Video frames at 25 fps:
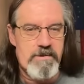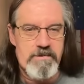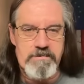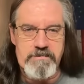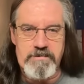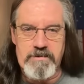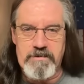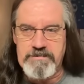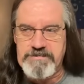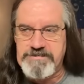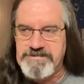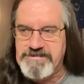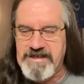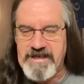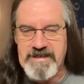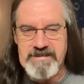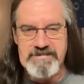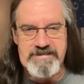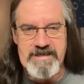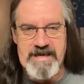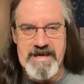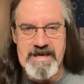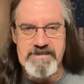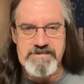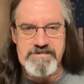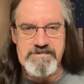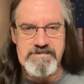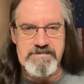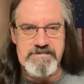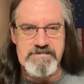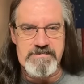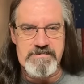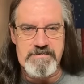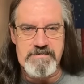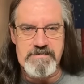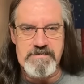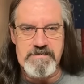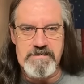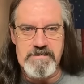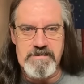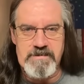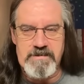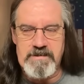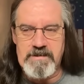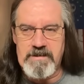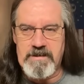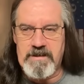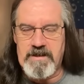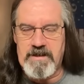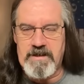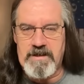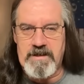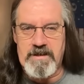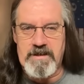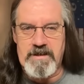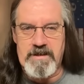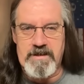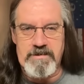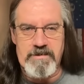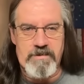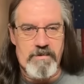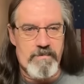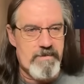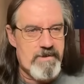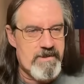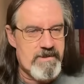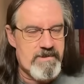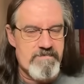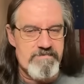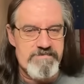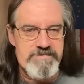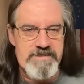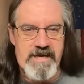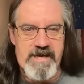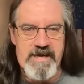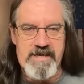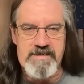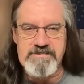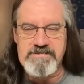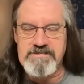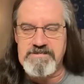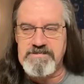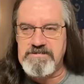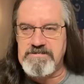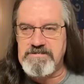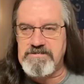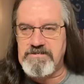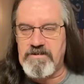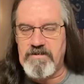No state taxes, no income taxes,